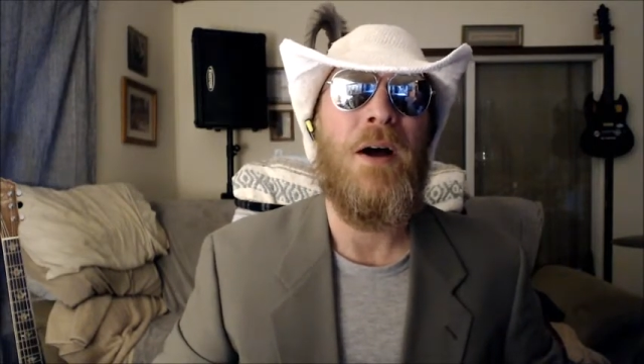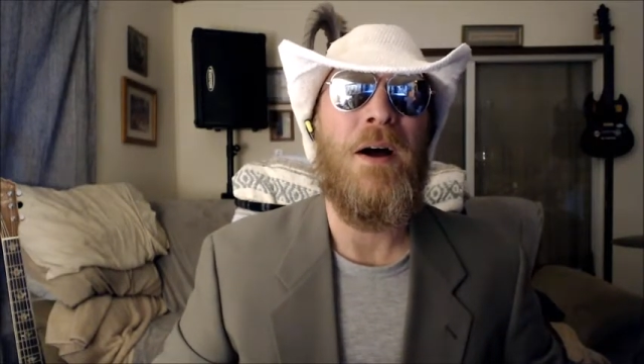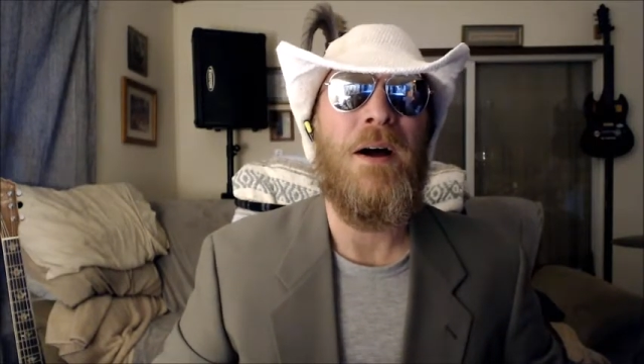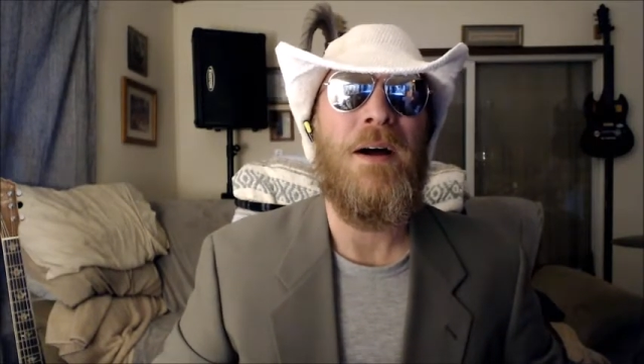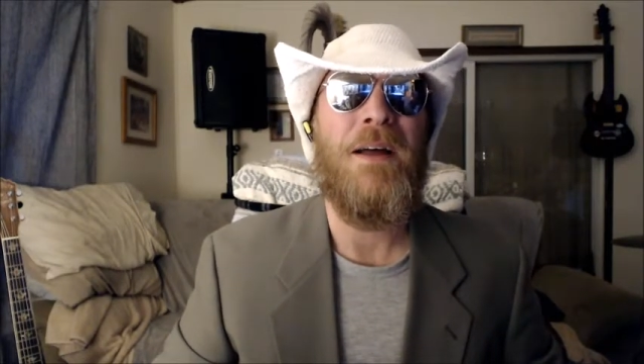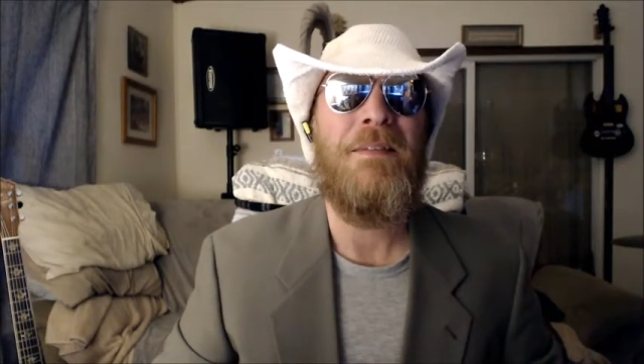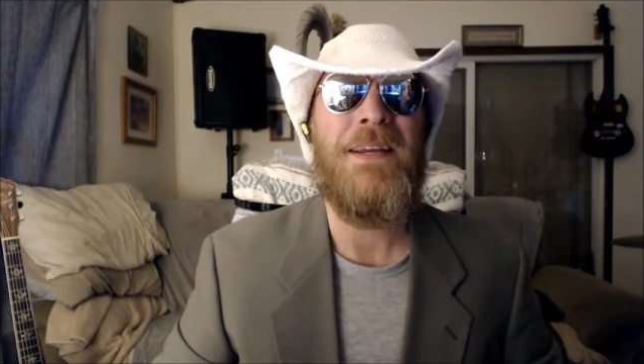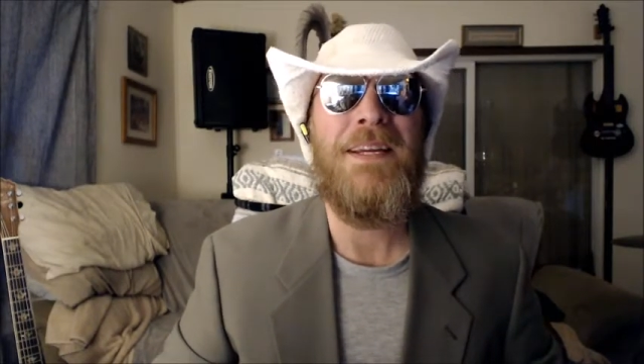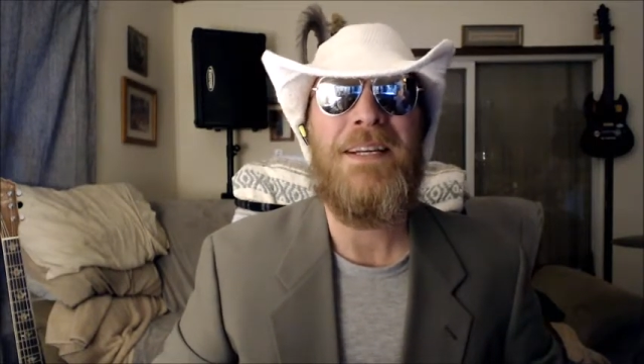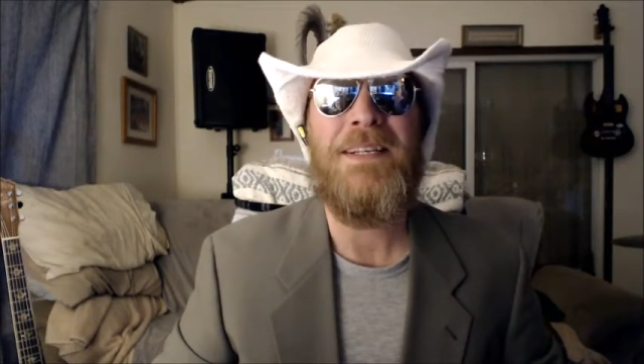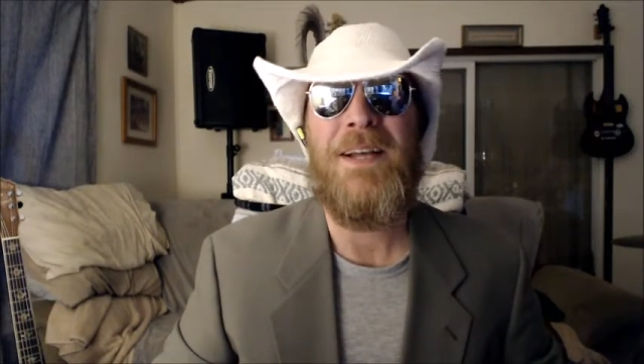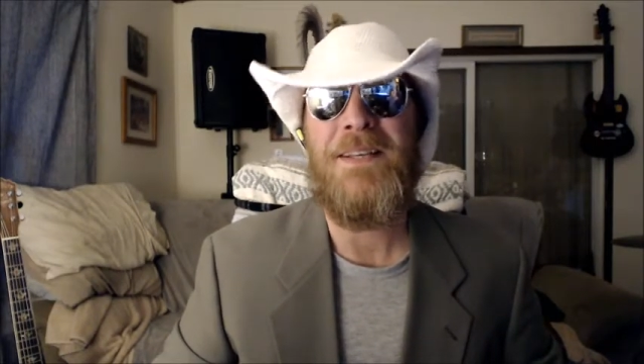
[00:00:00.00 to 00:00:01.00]
uh, I think
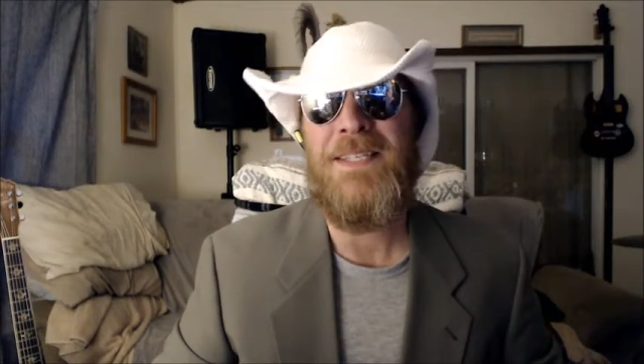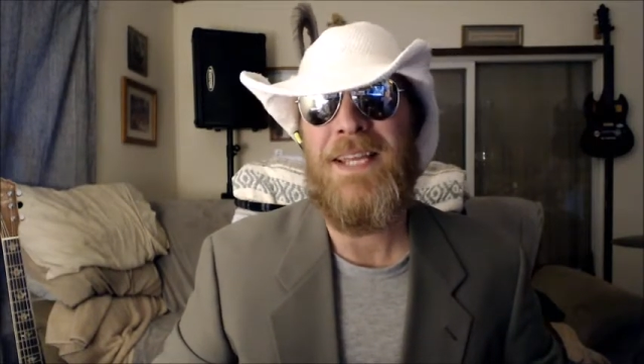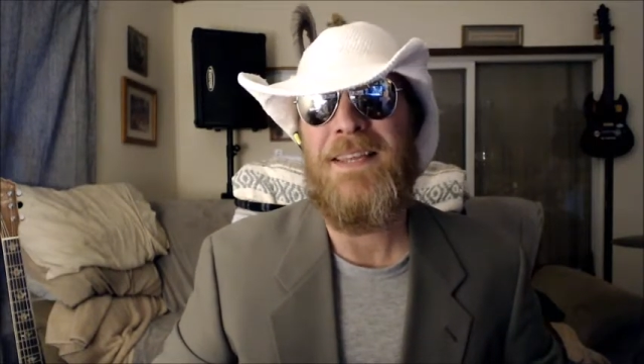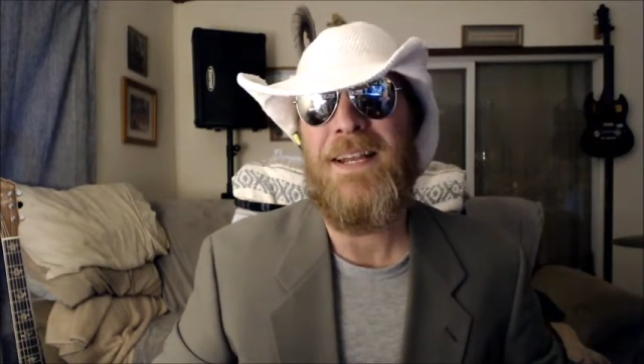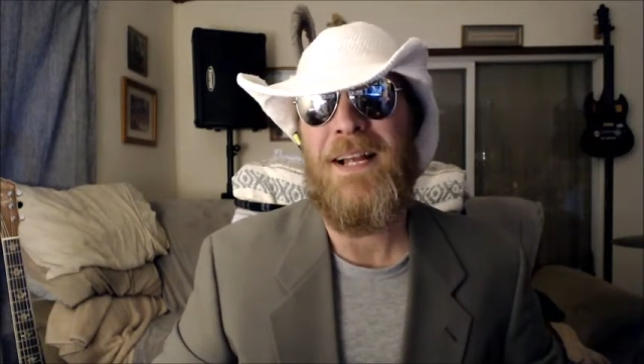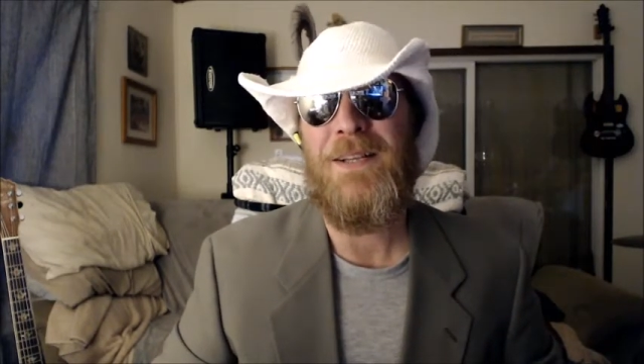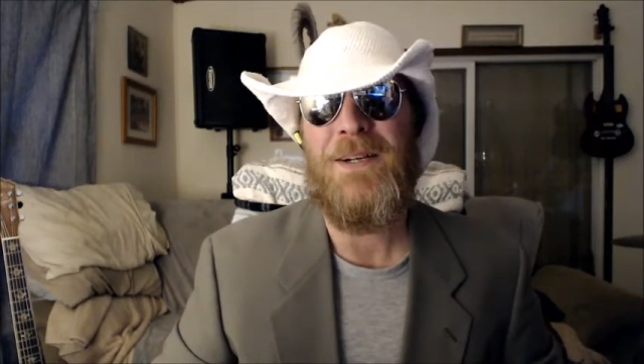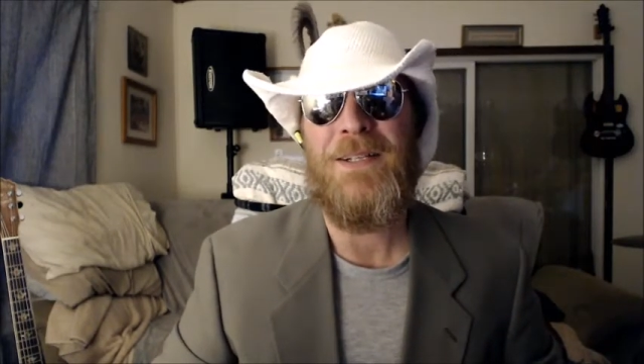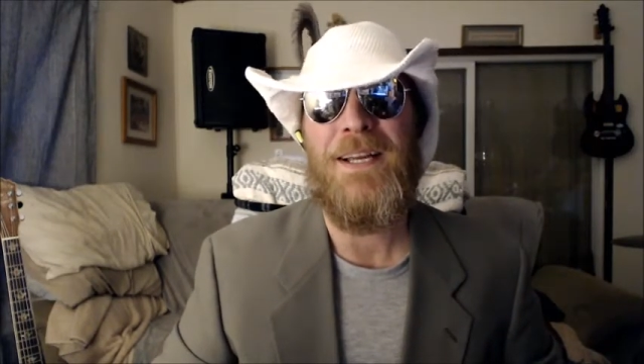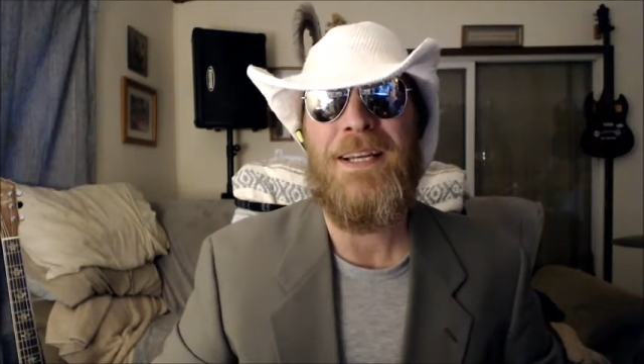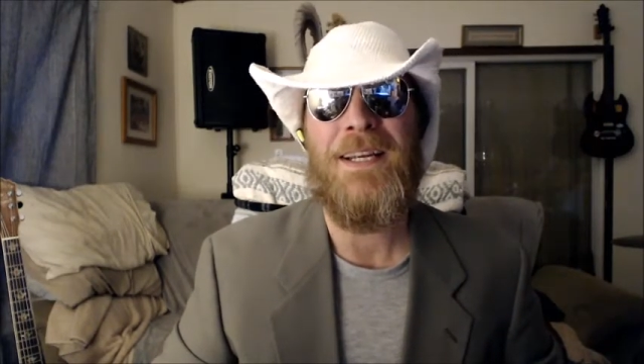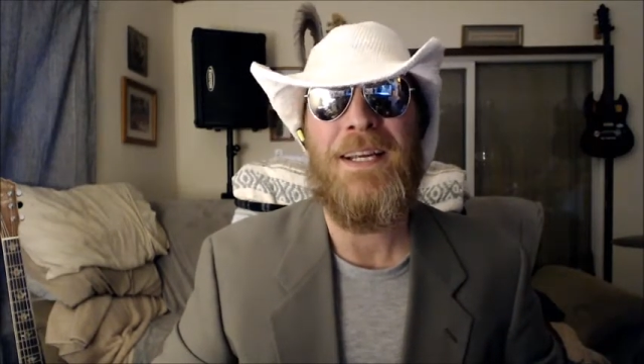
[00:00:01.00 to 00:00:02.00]
he said that I look
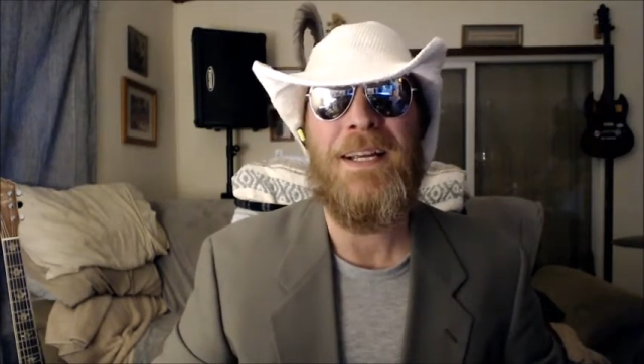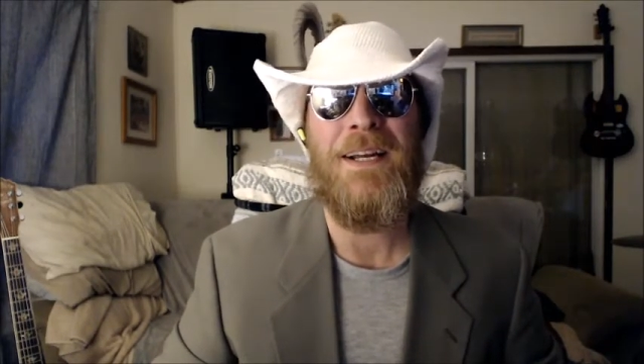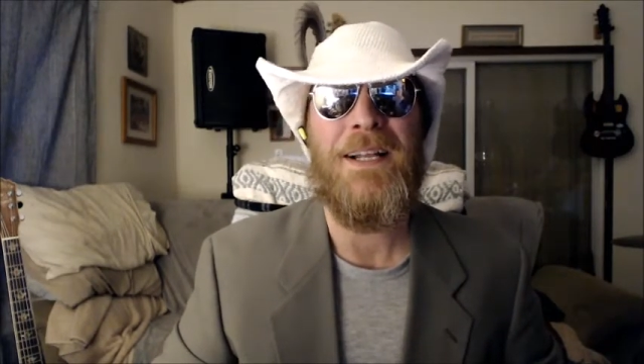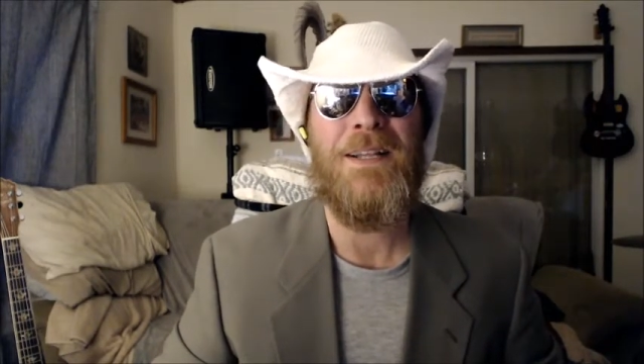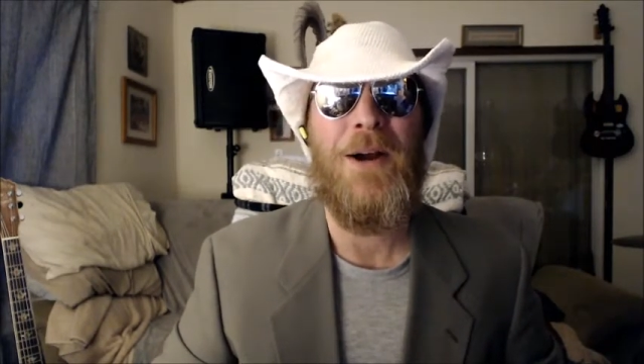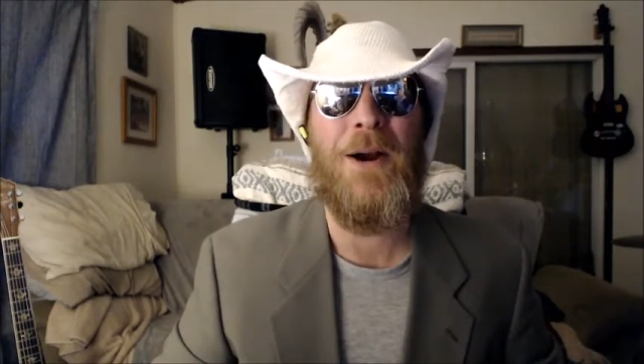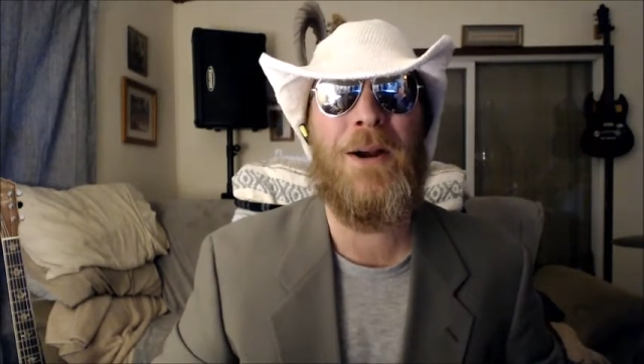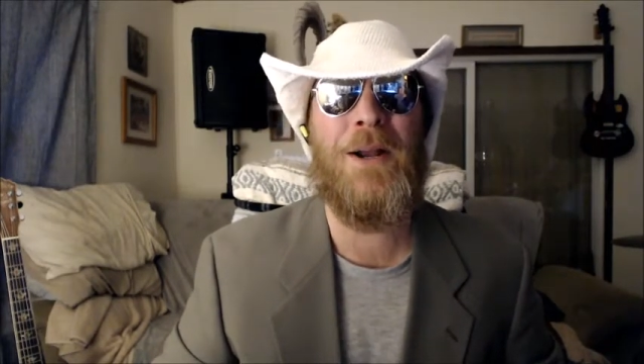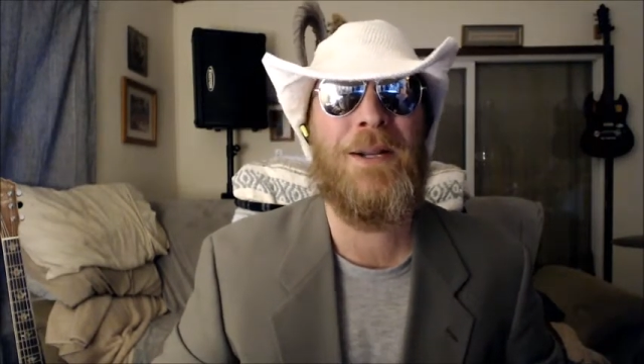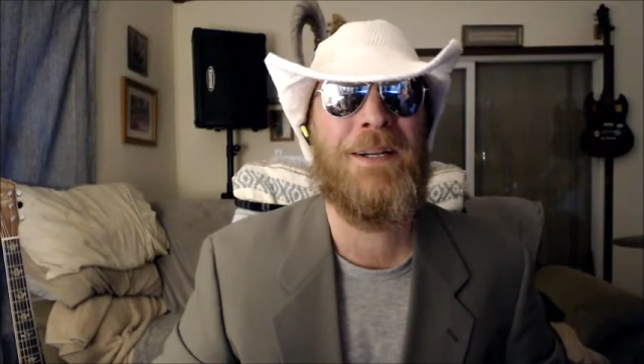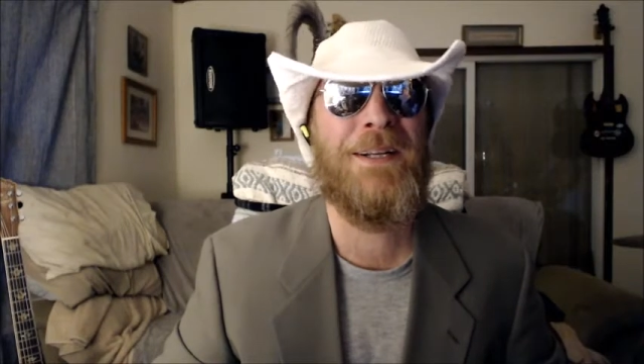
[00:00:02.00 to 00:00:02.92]
like a, a, lar-